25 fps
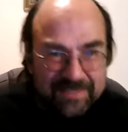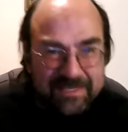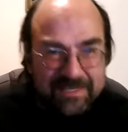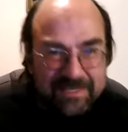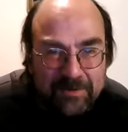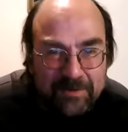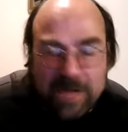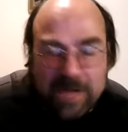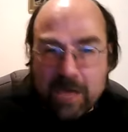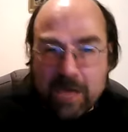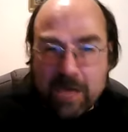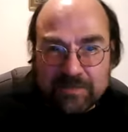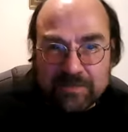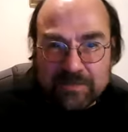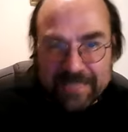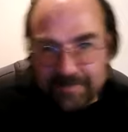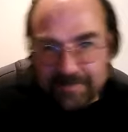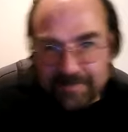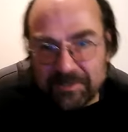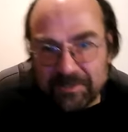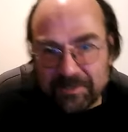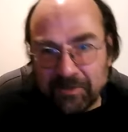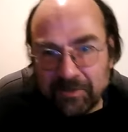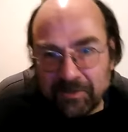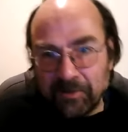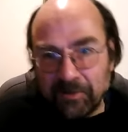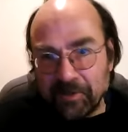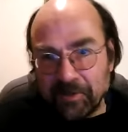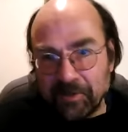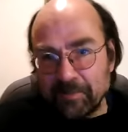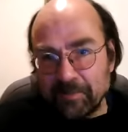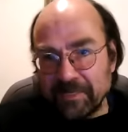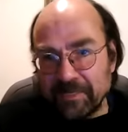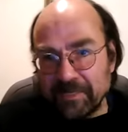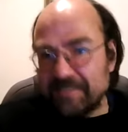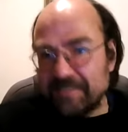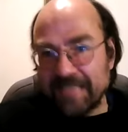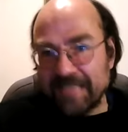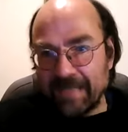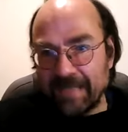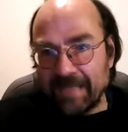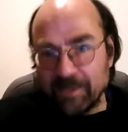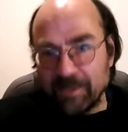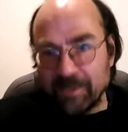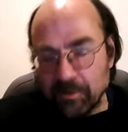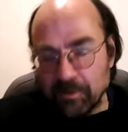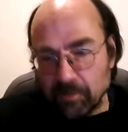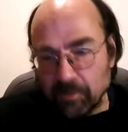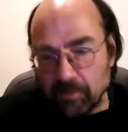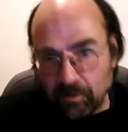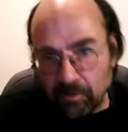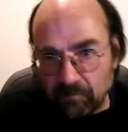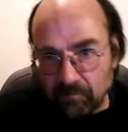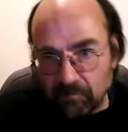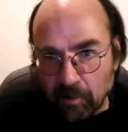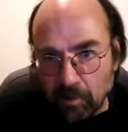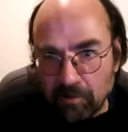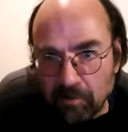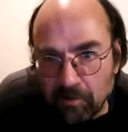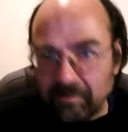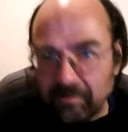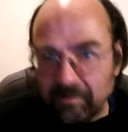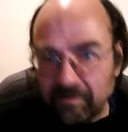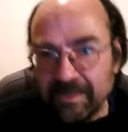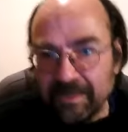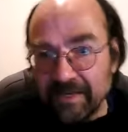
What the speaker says: So no skeptical argument is telling you you're wrong.